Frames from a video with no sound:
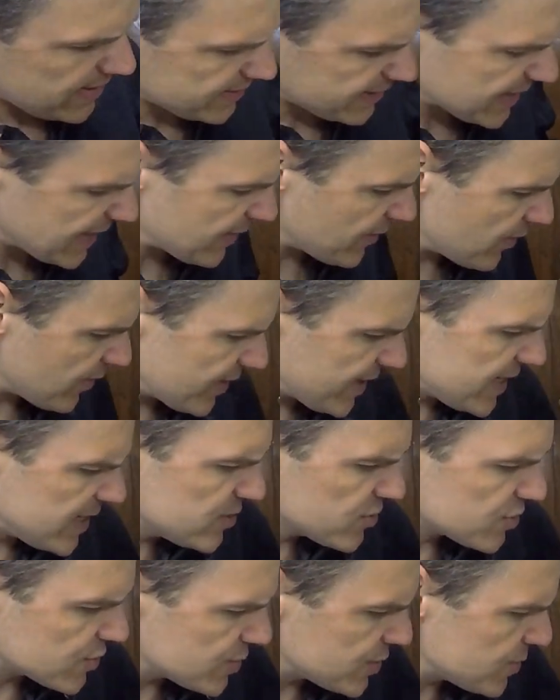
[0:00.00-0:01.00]
kind of
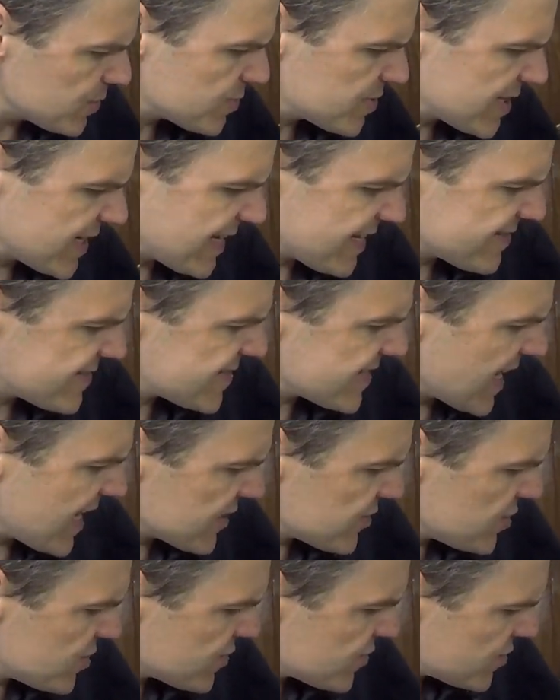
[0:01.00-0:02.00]
introduce it as
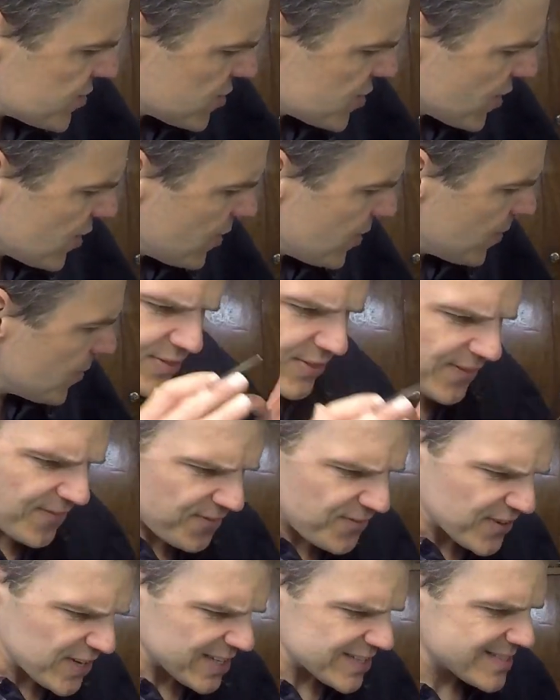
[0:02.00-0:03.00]
such. So the
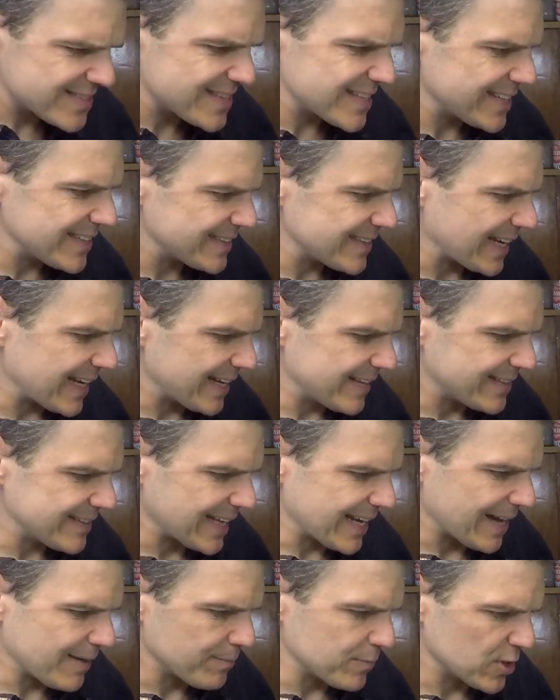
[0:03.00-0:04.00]
first thing that
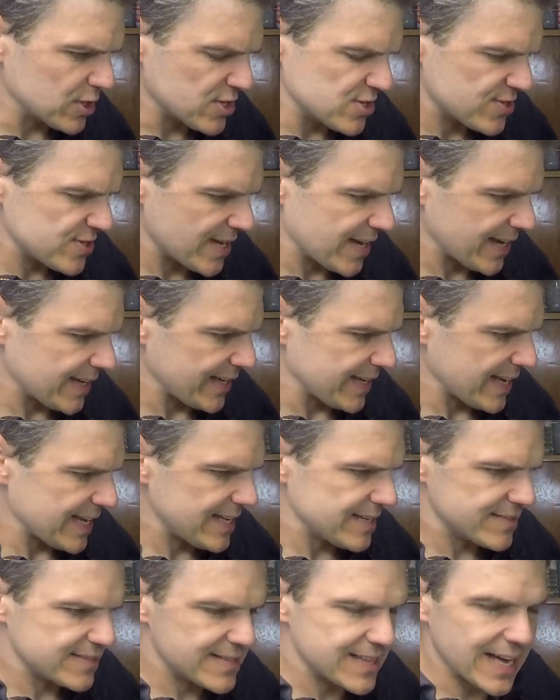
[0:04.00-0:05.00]
I'm going to say
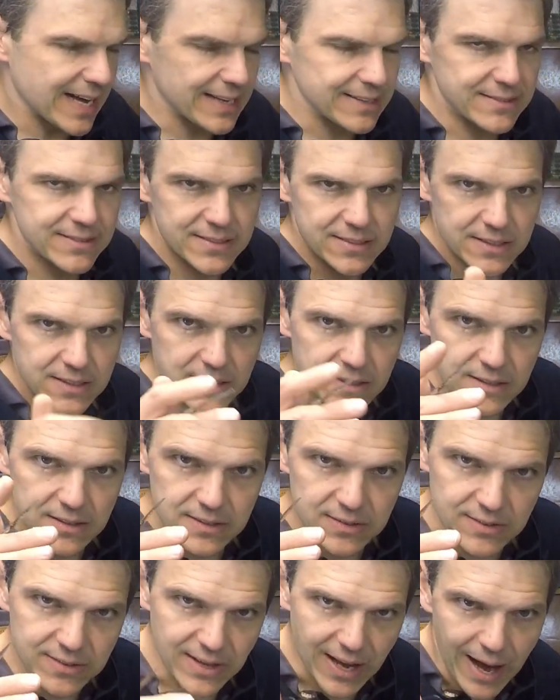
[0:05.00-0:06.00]
is that
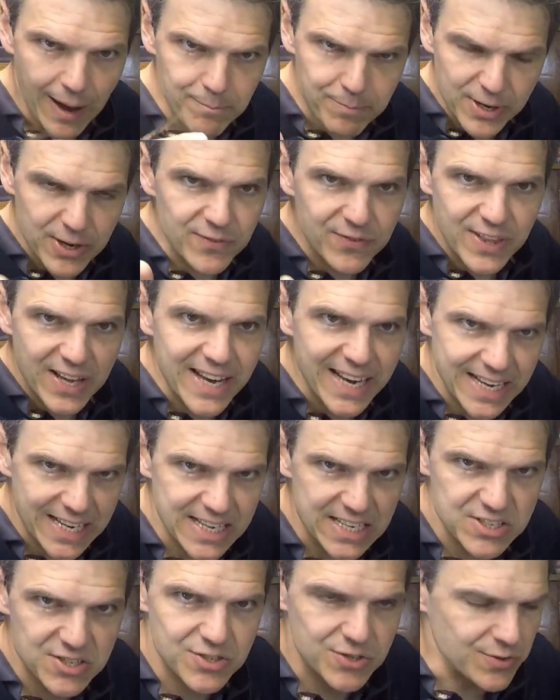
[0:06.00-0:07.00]
a bit of the
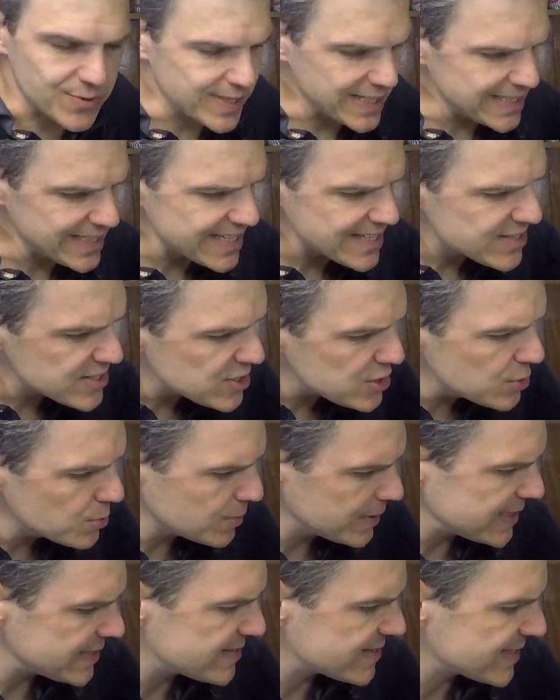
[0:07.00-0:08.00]
history. These
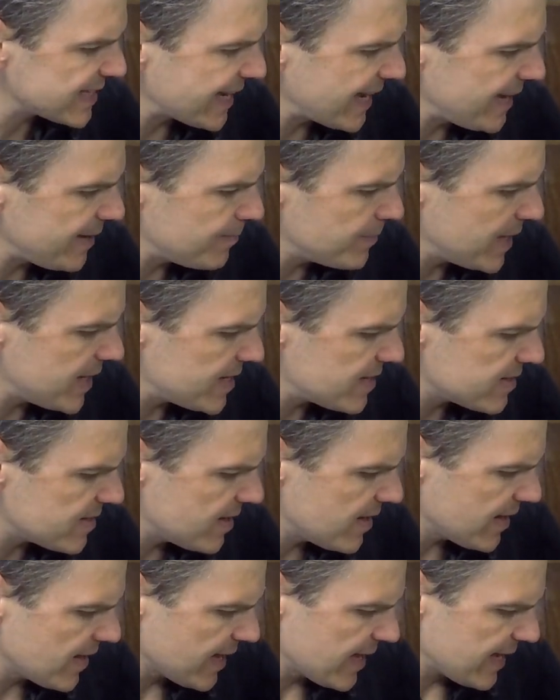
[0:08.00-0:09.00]
units came
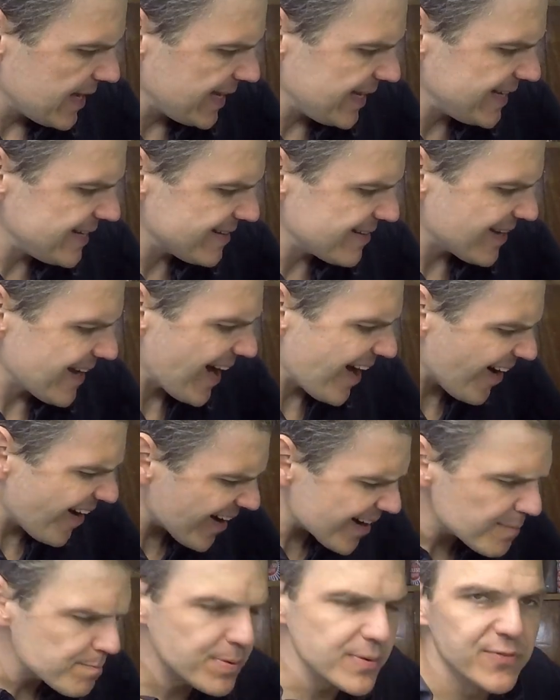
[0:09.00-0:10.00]
in
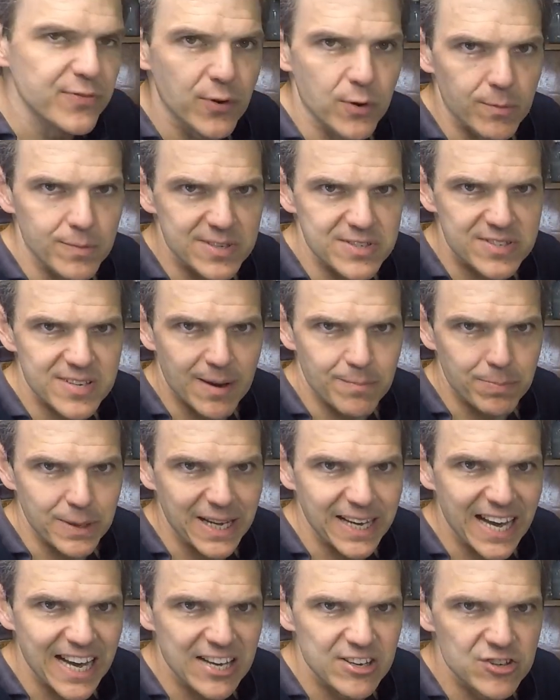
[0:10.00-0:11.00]
high performance
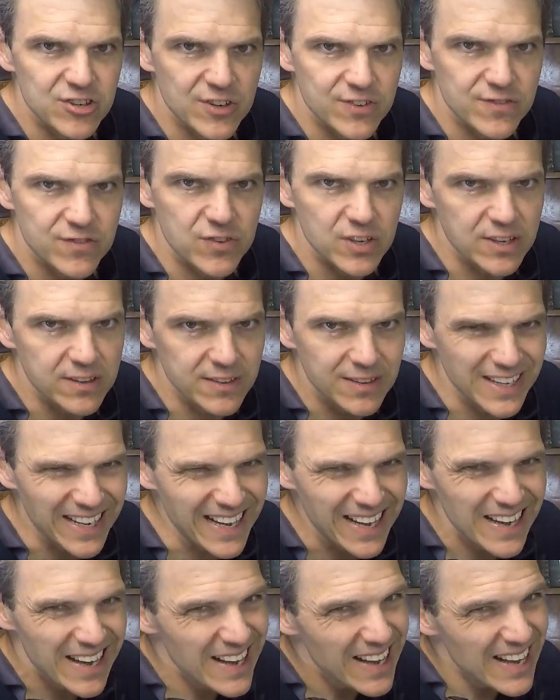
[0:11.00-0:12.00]
applications in
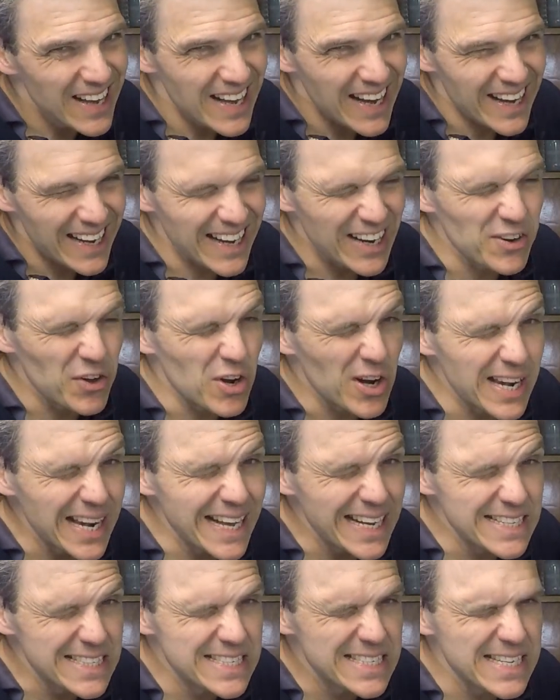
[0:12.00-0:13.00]
the kind of
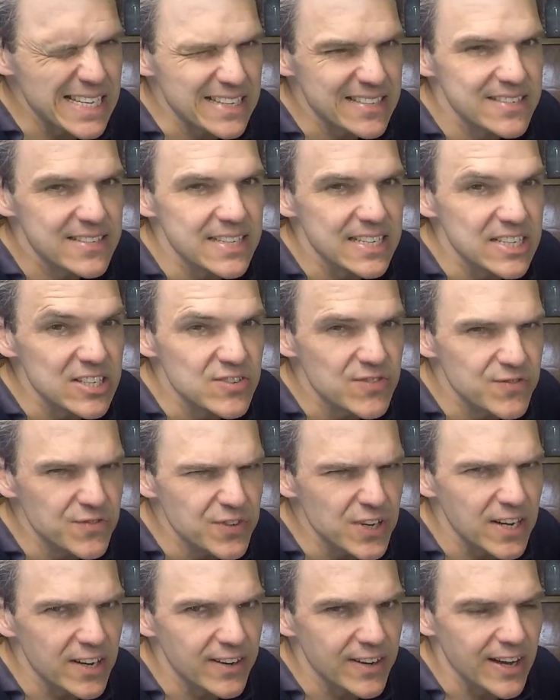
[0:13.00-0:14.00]
late 60s,
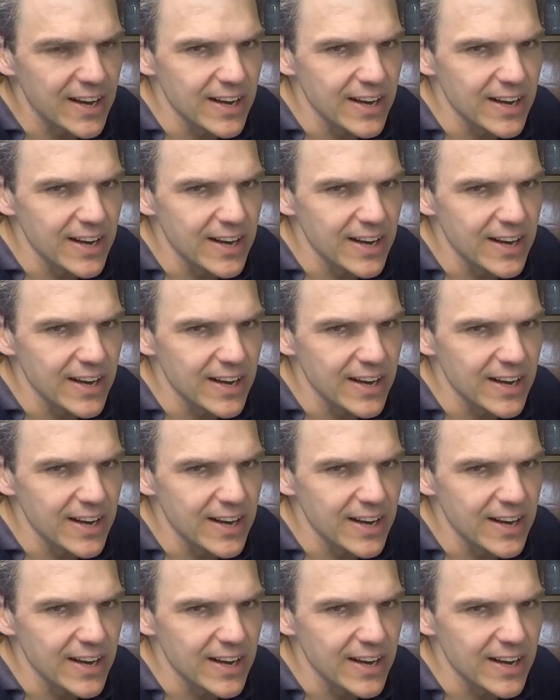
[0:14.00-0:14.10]
very